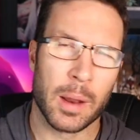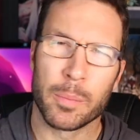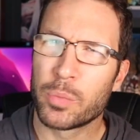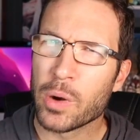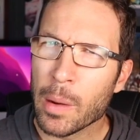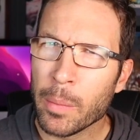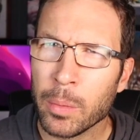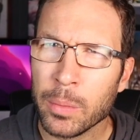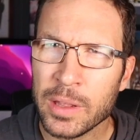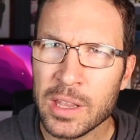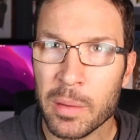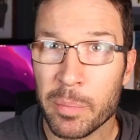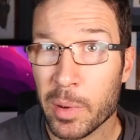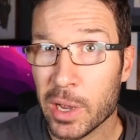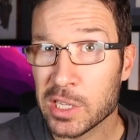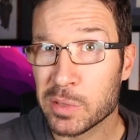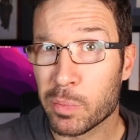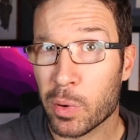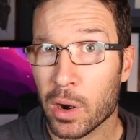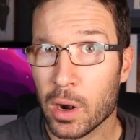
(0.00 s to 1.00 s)
And probably the
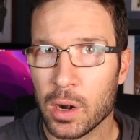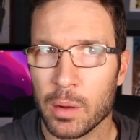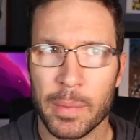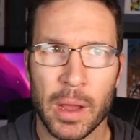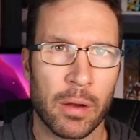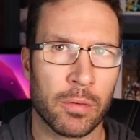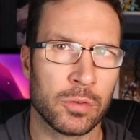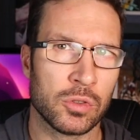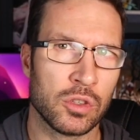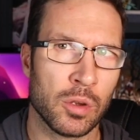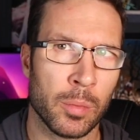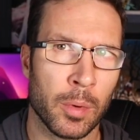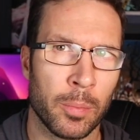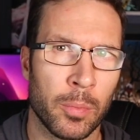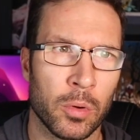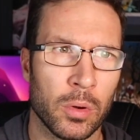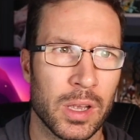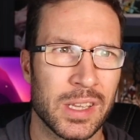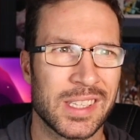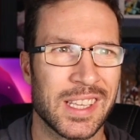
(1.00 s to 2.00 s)
best part about
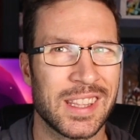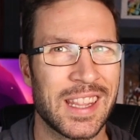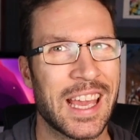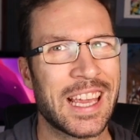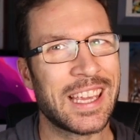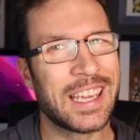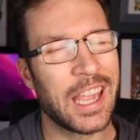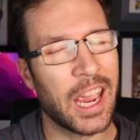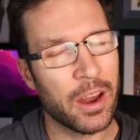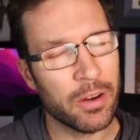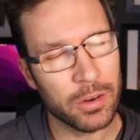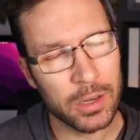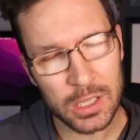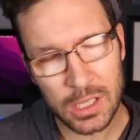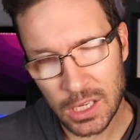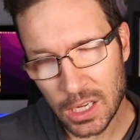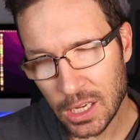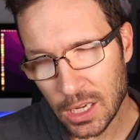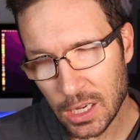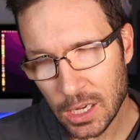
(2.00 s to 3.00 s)
Resumeble is that they
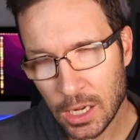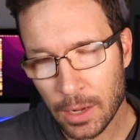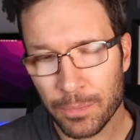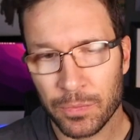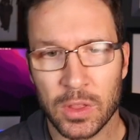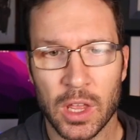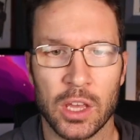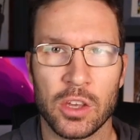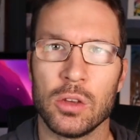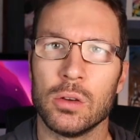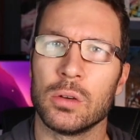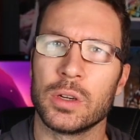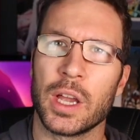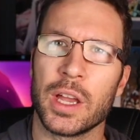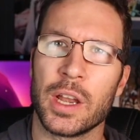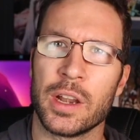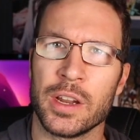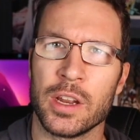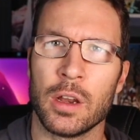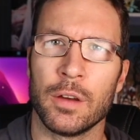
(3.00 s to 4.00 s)
guarantee that you'll get an